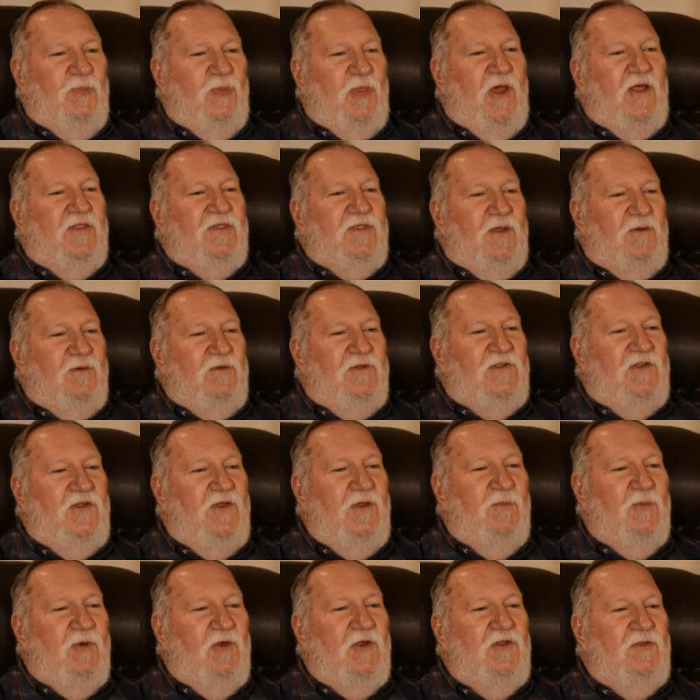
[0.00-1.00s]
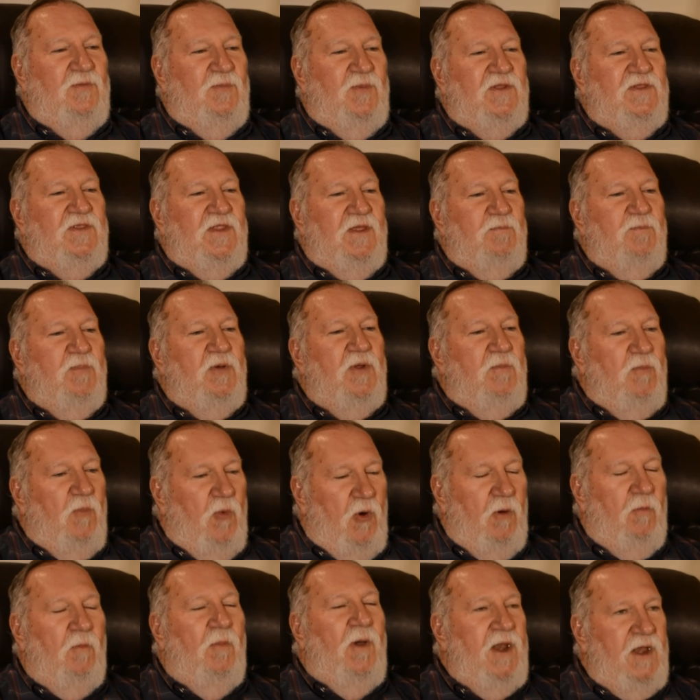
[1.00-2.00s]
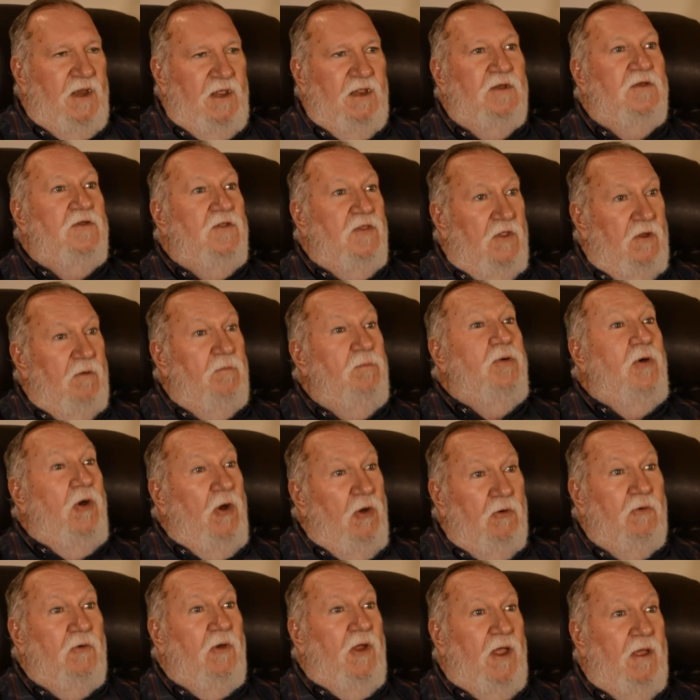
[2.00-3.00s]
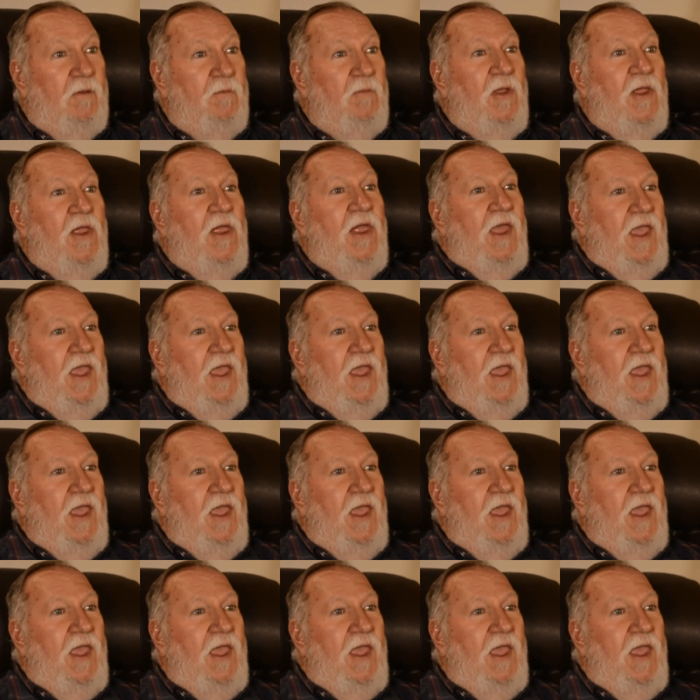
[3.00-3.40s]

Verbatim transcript: thought that was humorous, but they put more money into their program